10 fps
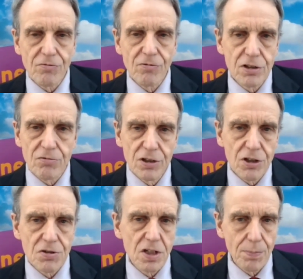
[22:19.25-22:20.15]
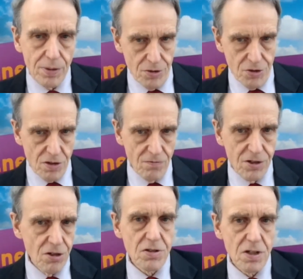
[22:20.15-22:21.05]
re- reducing pollution
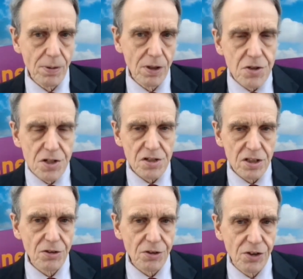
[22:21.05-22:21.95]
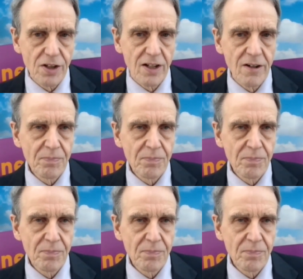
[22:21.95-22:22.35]
reducing pollution is a good thing